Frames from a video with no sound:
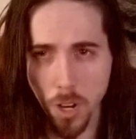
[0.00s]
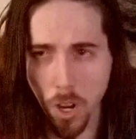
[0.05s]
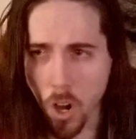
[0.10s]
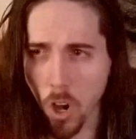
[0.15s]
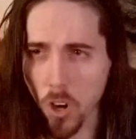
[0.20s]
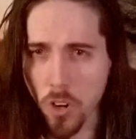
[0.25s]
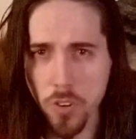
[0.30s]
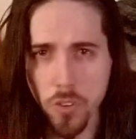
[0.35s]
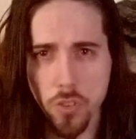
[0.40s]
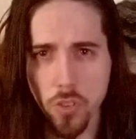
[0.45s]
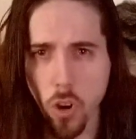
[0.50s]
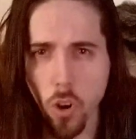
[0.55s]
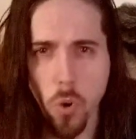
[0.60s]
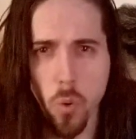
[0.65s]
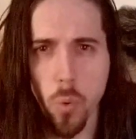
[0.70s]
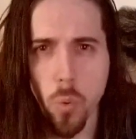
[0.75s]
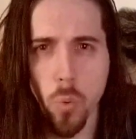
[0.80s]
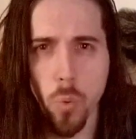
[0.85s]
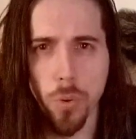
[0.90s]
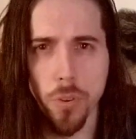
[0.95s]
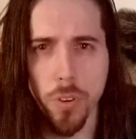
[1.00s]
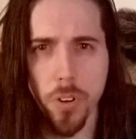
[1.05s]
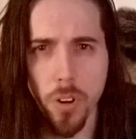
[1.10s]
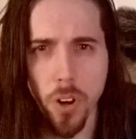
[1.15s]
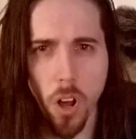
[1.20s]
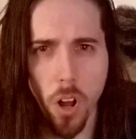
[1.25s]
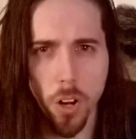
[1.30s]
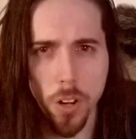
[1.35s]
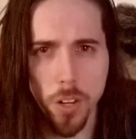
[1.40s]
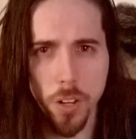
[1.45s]
untold
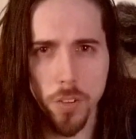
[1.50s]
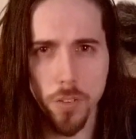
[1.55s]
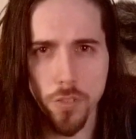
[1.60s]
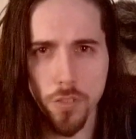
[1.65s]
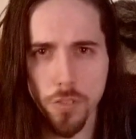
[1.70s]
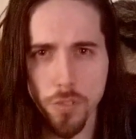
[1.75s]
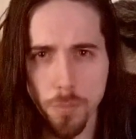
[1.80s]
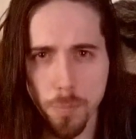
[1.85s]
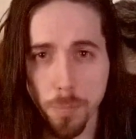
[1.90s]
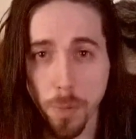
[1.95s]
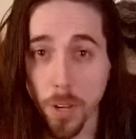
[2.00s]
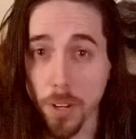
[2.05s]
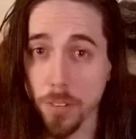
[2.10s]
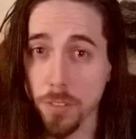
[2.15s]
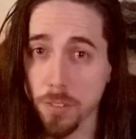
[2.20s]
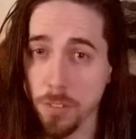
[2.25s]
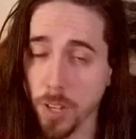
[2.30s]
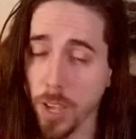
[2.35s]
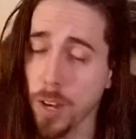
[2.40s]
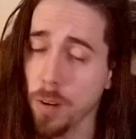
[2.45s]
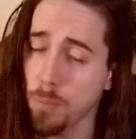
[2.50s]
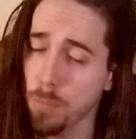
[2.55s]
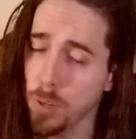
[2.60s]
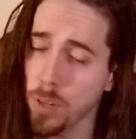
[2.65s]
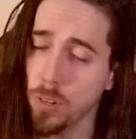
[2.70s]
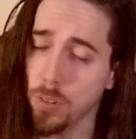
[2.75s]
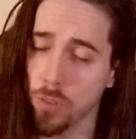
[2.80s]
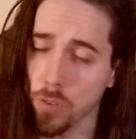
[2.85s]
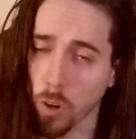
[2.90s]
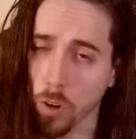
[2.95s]
knowledge, but can
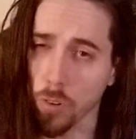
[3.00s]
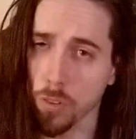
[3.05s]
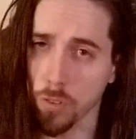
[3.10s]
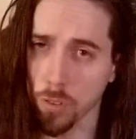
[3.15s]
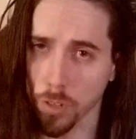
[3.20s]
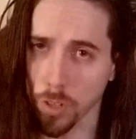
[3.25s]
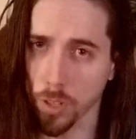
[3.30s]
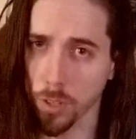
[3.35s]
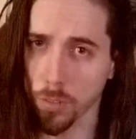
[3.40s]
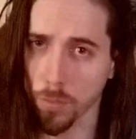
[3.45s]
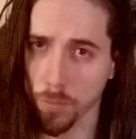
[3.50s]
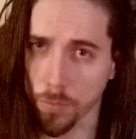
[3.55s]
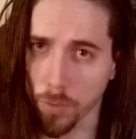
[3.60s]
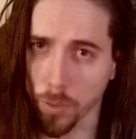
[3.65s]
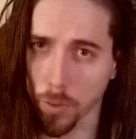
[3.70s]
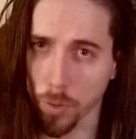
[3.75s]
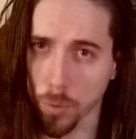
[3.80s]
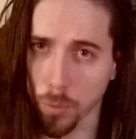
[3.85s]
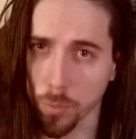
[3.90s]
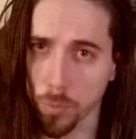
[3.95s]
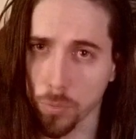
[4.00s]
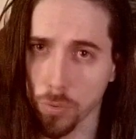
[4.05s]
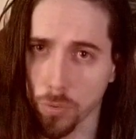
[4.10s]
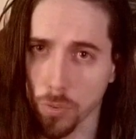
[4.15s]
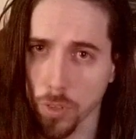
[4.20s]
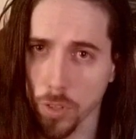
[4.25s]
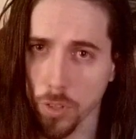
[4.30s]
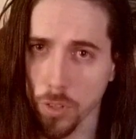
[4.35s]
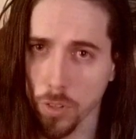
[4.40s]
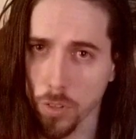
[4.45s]
be daunting for those